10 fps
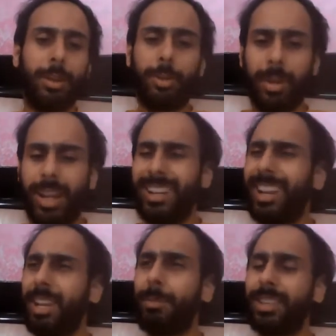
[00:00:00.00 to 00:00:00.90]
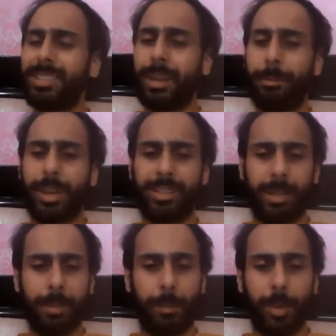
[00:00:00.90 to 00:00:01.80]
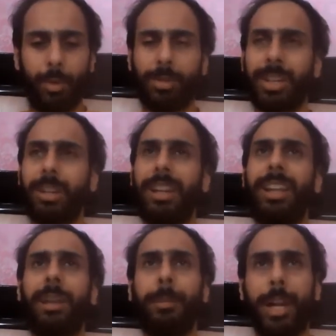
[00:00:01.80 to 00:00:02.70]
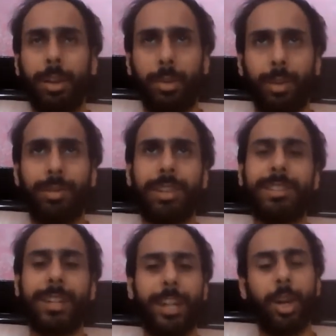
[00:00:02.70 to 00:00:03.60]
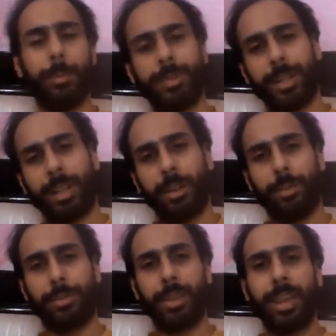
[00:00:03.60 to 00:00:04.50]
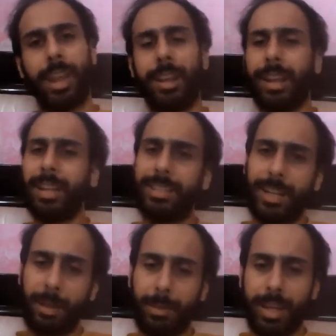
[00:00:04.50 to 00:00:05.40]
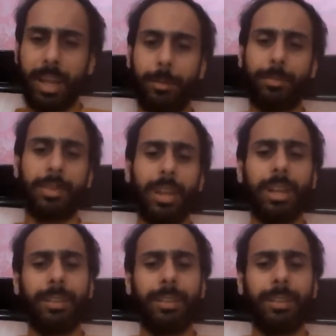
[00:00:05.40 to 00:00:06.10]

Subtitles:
Today, taking a step-by-step approach and clearing my goals and setting objectives and again setting my aims,